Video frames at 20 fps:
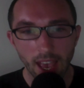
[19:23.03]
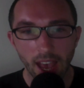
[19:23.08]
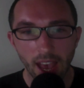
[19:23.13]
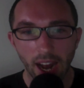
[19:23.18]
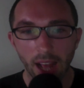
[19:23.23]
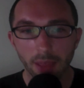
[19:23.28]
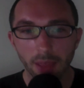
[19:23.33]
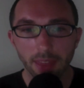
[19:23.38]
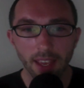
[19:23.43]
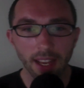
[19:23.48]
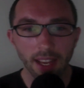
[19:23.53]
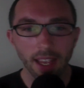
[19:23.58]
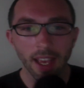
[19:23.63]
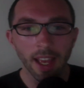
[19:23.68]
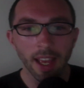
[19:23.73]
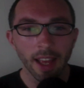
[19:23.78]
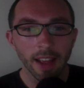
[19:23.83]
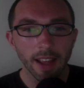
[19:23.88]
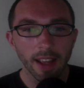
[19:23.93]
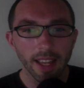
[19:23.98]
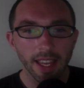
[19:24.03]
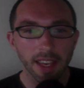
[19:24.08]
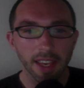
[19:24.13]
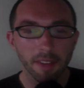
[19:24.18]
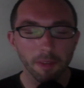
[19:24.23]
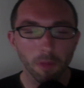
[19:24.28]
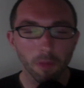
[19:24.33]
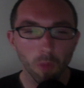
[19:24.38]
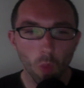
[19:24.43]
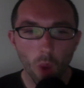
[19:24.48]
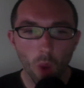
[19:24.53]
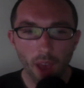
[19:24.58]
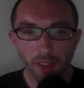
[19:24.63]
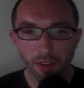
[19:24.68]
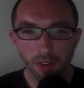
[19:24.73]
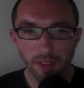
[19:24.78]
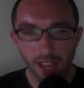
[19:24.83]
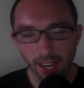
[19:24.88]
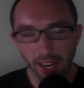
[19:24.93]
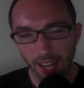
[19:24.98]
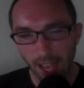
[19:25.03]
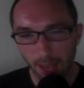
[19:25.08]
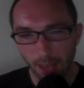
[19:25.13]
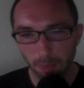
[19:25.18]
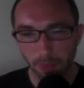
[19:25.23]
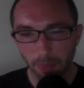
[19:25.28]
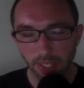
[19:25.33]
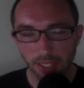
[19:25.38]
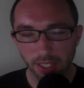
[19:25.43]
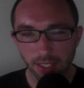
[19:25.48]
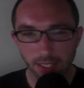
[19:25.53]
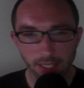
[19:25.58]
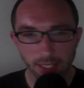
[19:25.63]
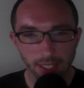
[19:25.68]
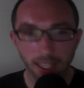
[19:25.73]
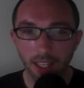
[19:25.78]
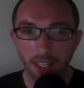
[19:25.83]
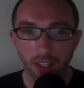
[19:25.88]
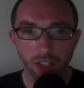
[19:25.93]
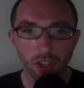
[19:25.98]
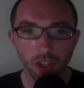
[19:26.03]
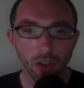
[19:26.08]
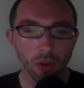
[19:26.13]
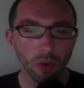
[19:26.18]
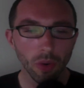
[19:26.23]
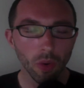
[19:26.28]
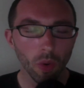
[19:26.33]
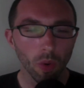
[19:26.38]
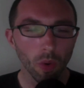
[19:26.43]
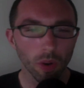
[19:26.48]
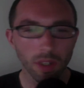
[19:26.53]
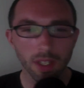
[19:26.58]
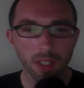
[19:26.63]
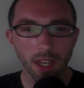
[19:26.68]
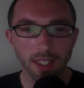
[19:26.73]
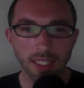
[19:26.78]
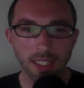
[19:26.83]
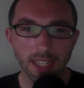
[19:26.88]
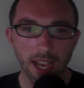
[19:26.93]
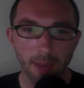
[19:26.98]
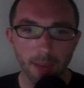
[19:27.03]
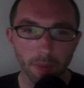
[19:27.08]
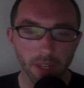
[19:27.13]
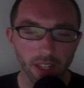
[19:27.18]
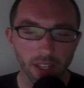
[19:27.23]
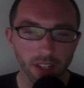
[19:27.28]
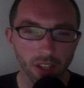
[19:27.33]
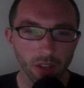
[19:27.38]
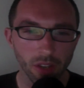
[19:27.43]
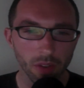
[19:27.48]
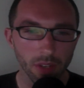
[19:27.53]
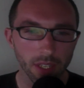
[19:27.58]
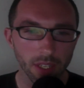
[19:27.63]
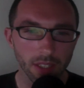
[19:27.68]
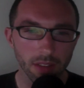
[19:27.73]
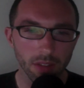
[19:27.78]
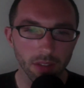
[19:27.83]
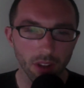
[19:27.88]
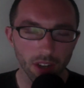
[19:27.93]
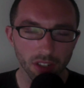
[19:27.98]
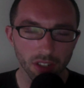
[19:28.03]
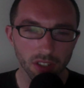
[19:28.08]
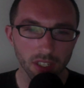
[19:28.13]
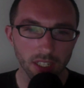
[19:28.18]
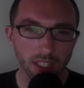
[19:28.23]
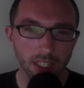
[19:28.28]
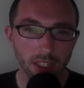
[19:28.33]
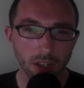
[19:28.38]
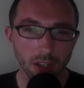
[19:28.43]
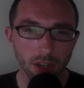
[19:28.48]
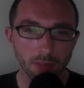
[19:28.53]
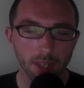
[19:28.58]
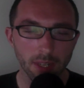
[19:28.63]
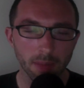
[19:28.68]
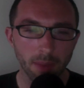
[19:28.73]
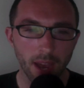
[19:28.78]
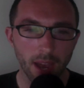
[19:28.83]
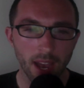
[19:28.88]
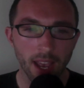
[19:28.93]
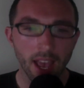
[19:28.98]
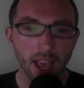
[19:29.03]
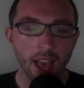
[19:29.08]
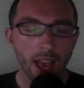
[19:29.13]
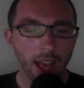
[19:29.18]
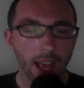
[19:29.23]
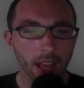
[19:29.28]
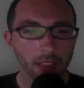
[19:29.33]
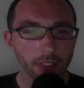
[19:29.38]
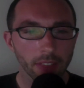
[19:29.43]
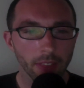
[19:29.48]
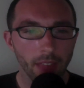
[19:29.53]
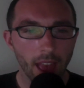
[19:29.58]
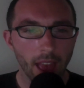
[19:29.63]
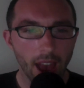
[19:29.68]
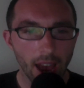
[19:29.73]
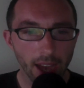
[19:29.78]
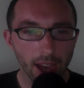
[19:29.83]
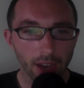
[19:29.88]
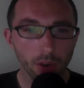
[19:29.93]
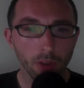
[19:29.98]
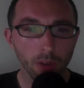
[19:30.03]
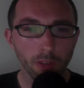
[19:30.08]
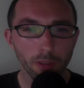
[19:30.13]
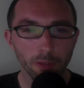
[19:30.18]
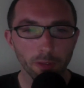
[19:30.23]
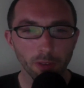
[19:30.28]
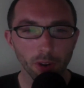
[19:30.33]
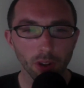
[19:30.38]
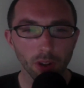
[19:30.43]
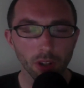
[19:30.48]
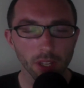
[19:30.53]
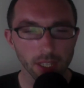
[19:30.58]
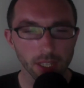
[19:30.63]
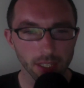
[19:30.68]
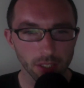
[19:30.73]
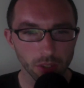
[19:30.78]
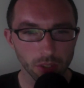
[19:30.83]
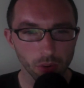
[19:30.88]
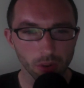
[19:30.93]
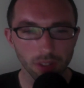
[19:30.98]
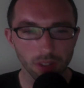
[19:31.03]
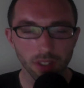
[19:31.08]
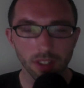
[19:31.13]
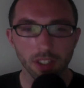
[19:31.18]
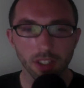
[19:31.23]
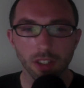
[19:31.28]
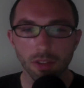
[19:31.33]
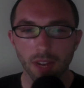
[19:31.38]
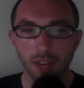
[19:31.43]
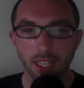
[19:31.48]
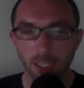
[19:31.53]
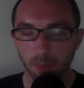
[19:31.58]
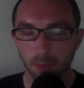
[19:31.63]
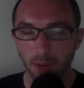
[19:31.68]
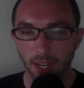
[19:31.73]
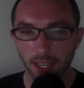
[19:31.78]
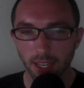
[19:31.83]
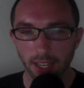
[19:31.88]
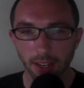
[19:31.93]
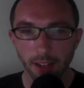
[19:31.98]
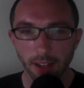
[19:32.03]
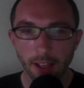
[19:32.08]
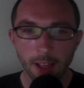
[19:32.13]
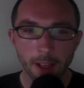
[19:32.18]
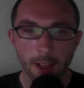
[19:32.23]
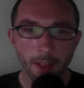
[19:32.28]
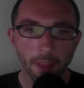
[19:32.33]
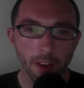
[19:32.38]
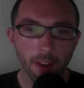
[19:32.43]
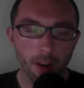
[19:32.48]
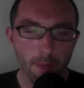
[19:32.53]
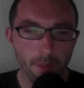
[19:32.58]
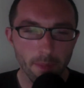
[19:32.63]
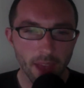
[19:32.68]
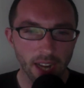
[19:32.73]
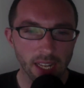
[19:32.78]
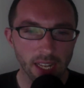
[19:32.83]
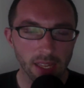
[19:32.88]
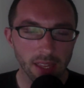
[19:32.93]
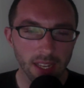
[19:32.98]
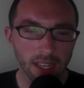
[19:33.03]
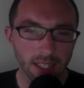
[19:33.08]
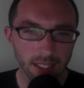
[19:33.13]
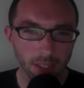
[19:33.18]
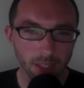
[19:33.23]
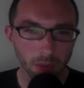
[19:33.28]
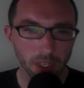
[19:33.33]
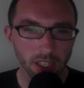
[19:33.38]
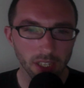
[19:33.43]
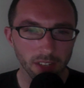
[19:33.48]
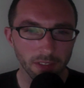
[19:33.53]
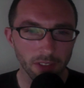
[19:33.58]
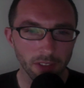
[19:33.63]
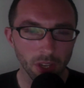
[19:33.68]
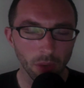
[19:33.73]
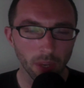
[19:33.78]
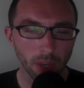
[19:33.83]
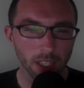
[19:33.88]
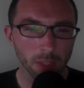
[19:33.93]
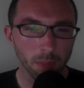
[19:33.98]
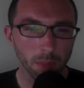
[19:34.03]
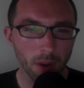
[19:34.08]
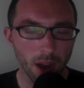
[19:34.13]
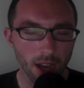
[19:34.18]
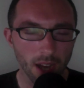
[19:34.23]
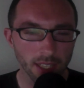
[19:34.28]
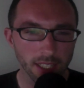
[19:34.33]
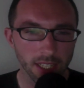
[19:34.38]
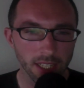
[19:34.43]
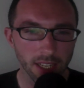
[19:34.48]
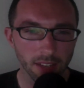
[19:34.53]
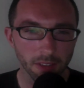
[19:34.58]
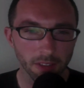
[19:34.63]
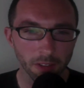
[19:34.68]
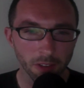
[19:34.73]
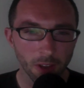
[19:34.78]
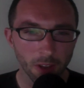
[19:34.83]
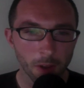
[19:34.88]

And I think if whether that happens in you or doesn't happen in you is largely determined by how full is your stress bucket. There are many things that we could view as positive